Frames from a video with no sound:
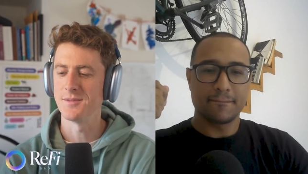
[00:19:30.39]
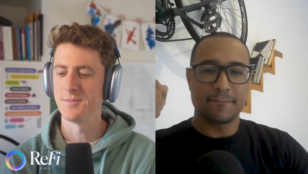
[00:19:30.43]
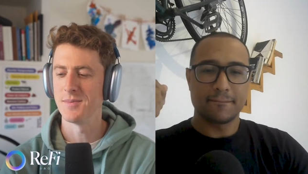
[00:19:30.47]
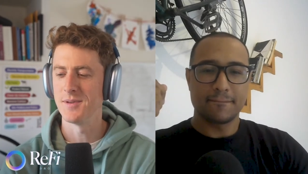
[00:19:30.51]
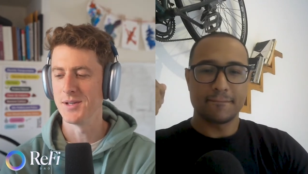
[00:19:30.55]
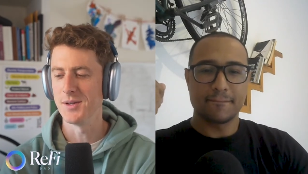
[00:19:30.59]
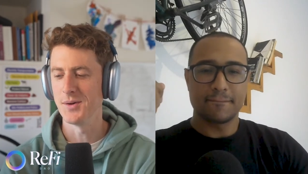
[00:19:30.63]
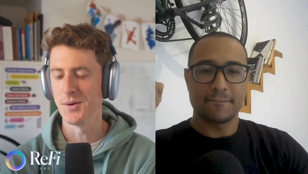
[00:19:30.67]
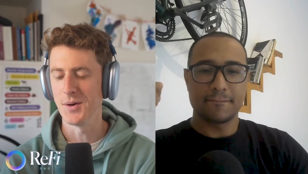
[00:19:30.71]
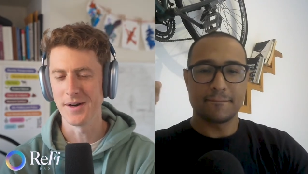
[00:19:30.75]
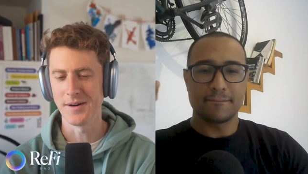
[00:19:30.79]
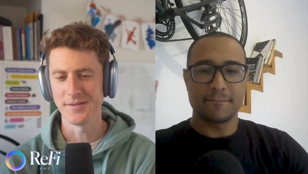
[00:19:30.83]
Speaker 1: but
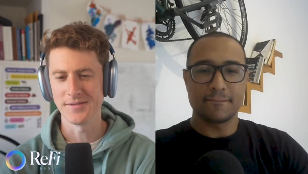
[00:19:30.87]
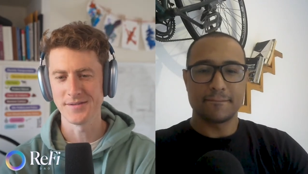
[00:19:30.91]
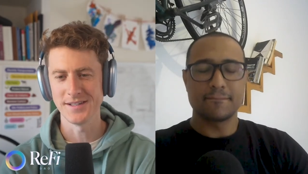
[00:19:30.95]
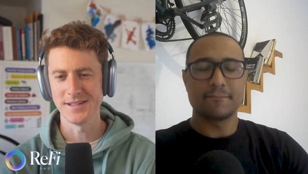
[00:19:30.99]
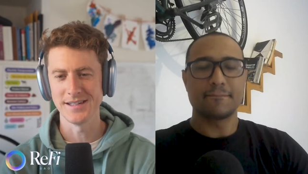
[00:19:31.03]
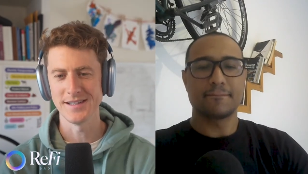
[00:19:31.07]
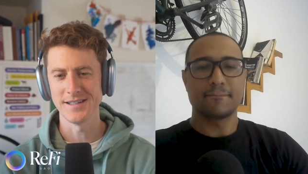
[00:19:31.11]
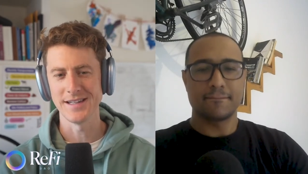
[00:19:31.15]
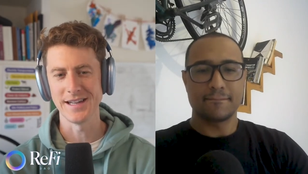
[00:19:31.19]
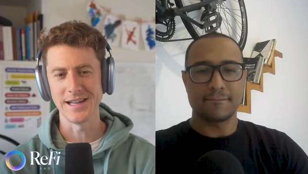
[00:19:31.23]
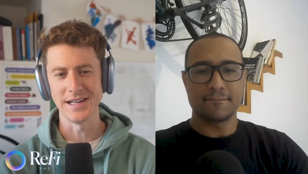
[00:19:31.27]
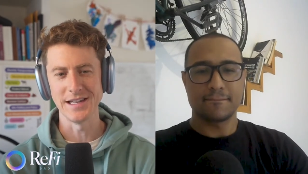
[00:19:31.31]
you
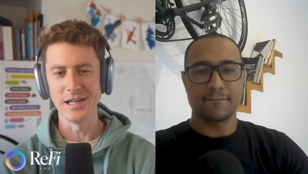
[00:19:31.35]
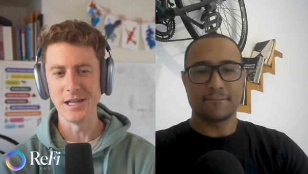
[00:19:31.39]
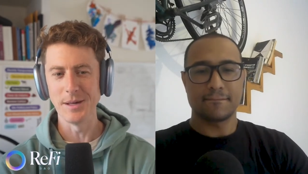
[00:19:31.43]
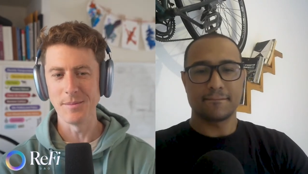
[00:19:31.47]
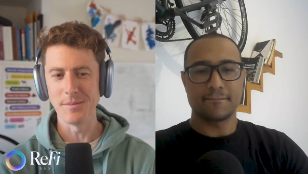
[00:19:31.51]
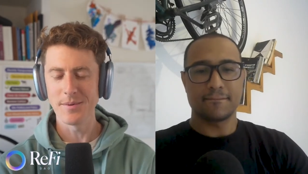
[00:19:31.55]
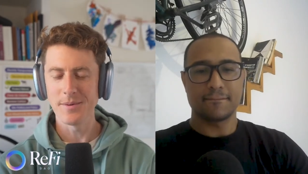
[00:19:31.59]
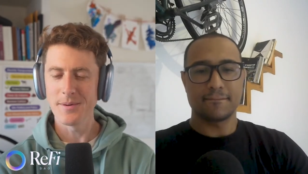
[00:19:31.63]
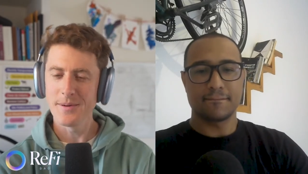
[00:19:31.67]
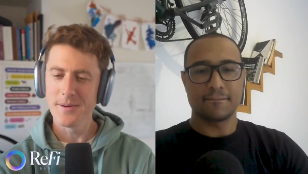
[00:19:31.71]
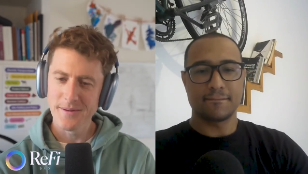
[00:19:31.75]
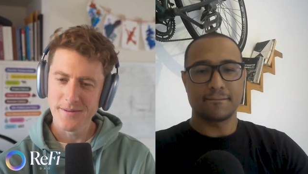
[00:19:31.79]
often end up
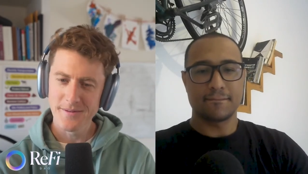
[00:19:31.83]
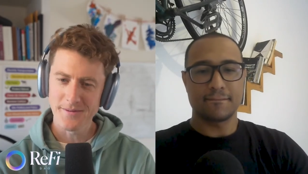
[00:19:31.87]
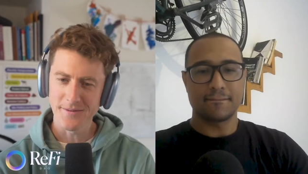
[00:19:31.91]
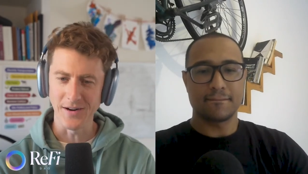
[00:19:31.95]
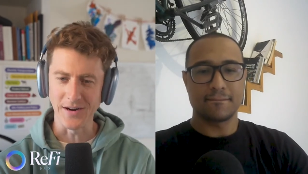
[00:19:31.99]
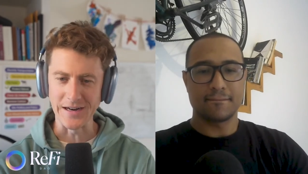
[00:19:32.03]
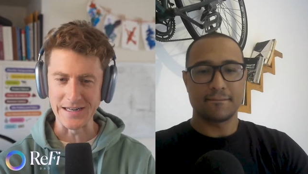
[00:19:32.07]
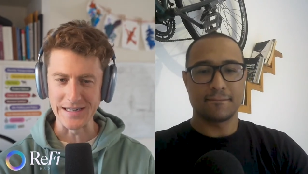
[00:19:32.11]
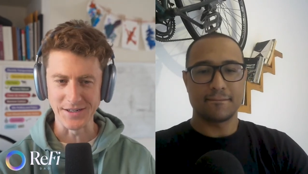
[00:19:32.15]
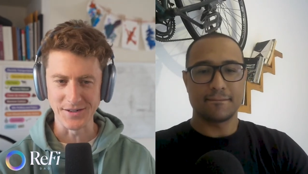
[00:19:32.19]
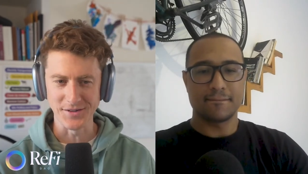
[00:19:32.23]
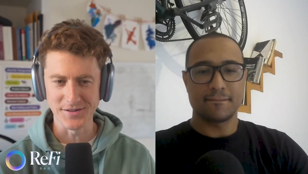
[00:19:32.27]

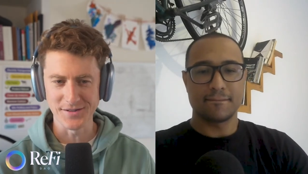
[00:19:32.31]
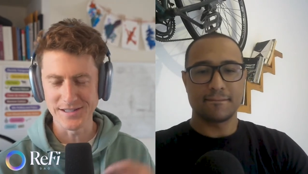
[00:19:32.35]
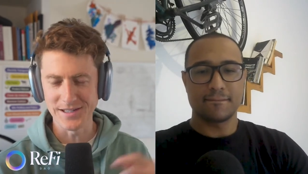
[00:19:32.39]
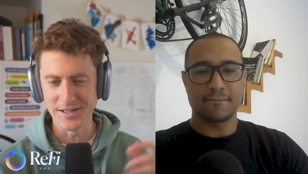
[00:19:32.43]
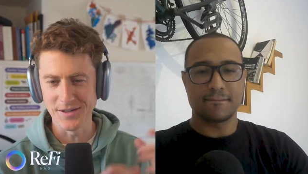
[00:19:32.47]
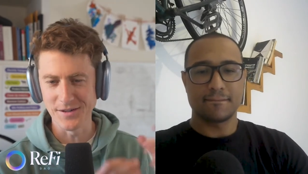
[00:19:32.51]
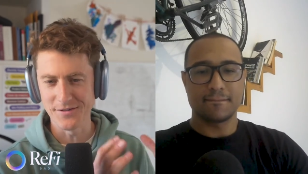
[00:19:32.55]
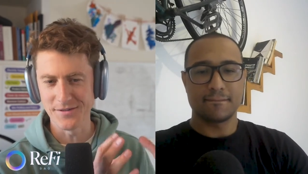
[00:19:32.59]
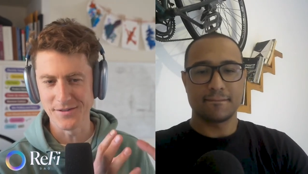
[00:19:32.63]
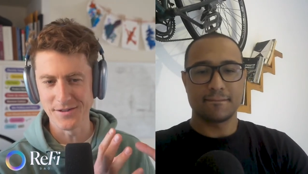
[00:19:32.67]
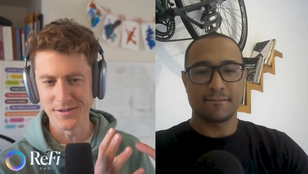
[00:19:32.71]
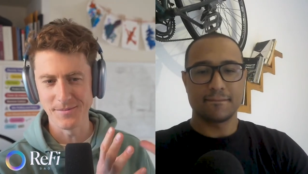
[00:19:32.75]
finding
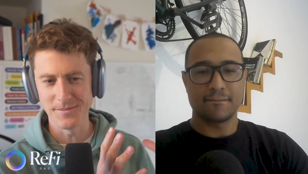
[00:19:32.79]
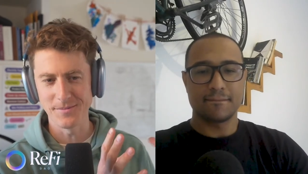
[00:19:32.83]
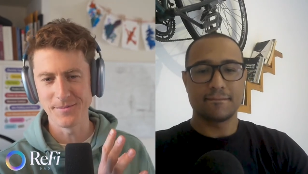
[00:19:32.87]
yourself in a